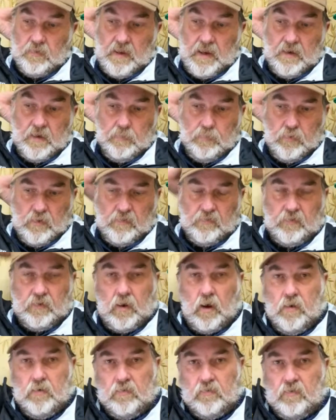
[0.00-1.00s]
the under pressure
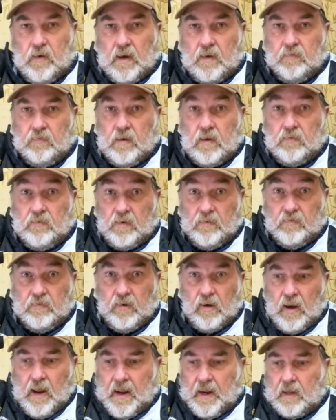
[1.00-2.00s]
coach
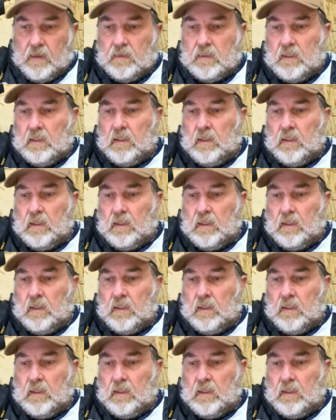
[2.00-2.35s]
Justin Langer,